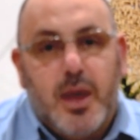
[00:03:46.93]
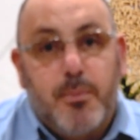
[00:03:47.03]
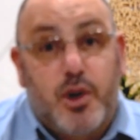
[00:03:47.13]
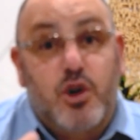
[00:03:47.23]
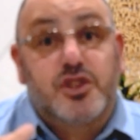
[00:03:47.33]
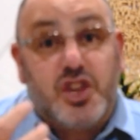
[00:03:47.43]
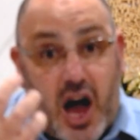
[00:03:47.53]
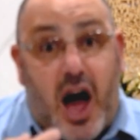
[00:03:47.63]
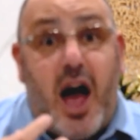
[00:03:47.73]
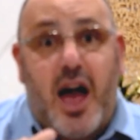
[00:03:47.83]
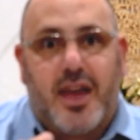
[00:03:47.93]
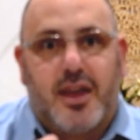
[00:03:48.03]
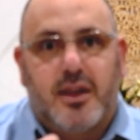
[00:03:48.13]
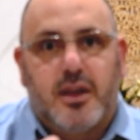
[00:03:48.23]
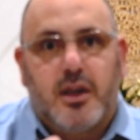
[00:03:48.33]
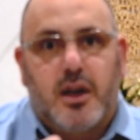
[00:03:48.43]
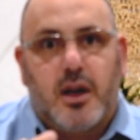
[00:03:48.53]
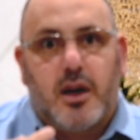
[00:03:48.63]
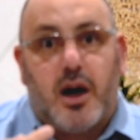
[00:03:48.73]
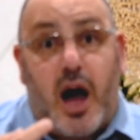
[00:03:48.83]
because I
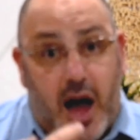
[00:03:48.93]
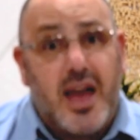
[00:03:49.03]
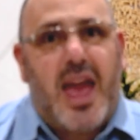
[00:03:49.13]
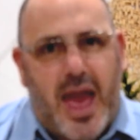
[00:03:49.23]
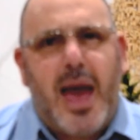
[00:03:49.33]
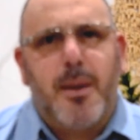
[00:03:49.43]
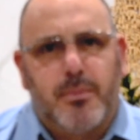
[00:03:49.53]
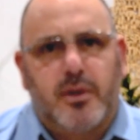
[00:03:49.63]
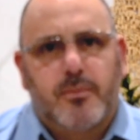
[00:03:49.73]
am.